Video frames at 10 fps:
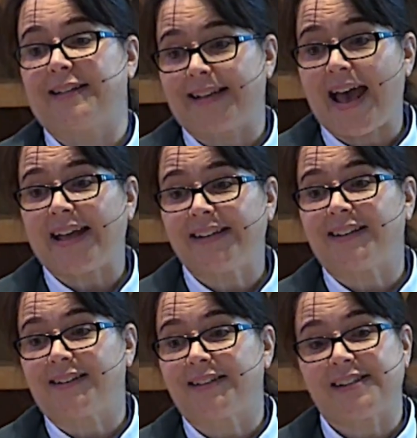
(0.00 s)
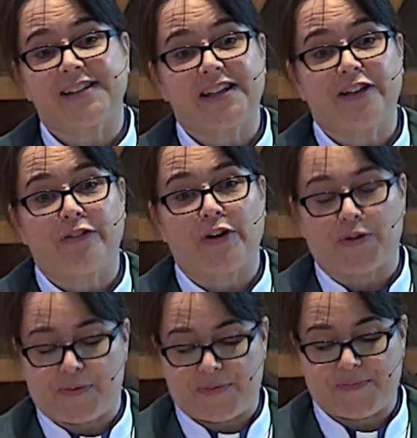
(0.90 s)
Daniel is a
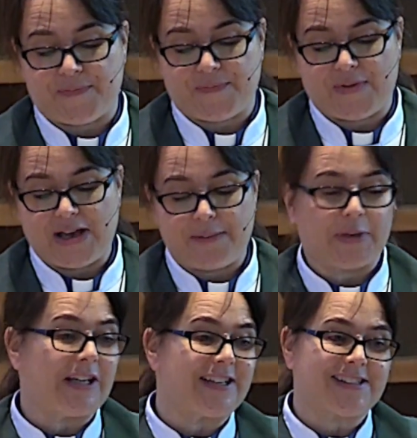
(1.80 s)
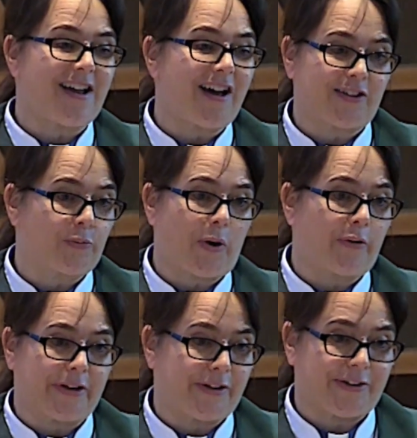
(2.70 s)
hero, but he is not a
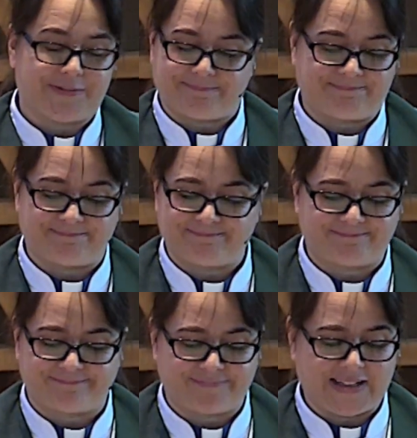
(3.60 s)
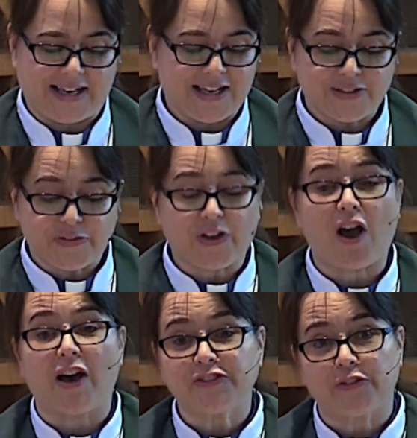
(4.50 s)
warrior. To the
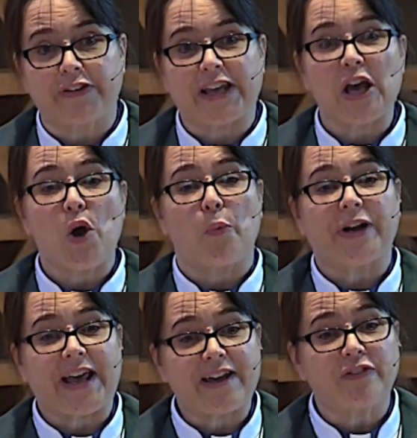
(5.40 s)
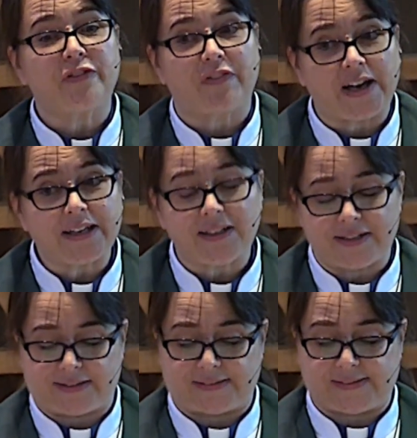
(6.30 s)
contrary, whatever
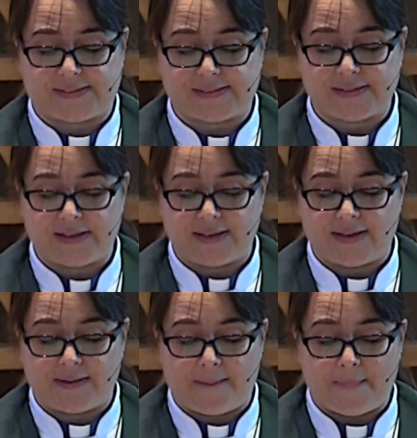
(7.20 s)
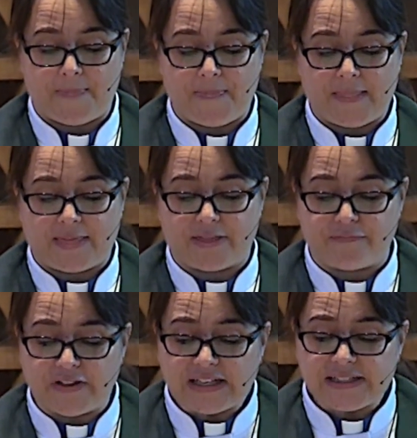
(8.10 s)
violence the
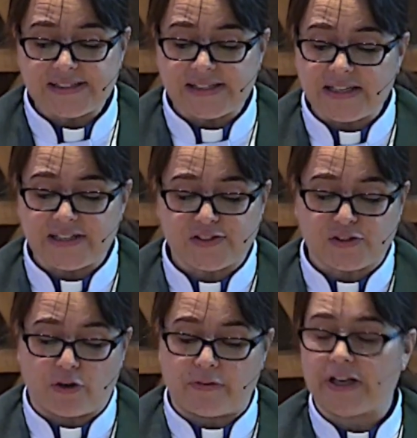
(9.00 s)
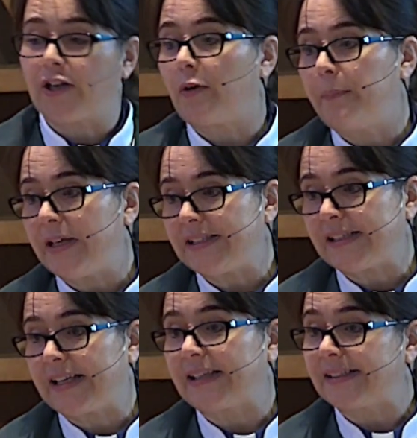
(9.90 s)
villains in his story commit
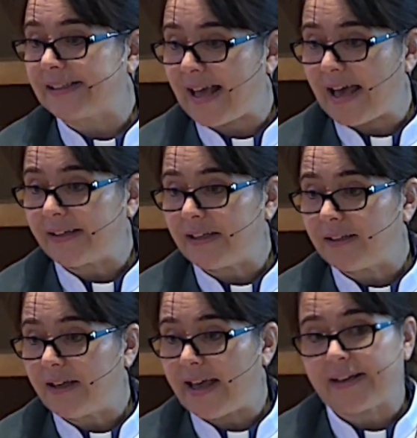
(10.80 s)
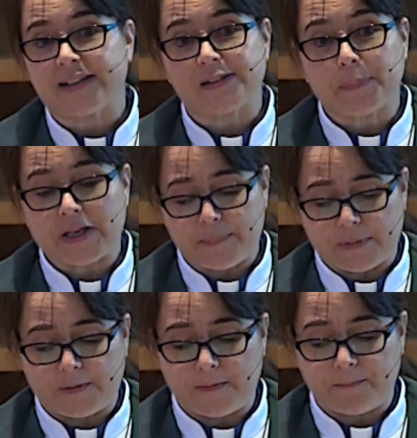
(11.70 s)
against Daniel and his
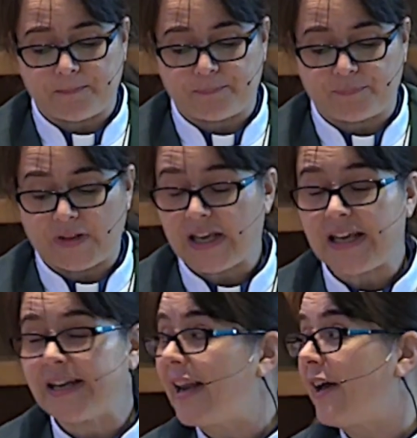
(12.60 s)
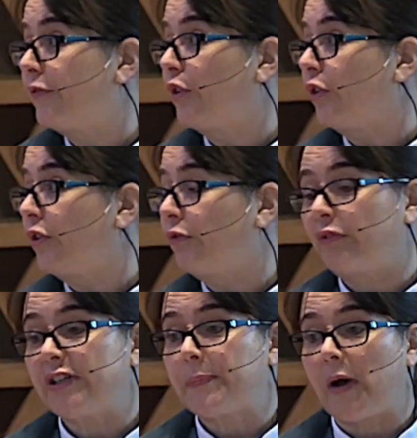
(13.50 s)
people, he never
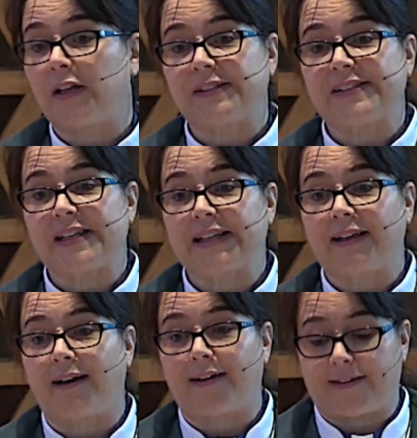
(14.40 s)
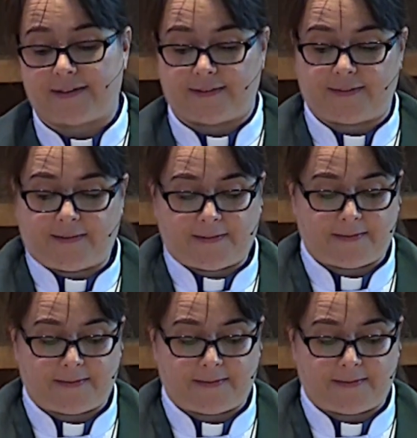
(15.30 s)
responds in kind.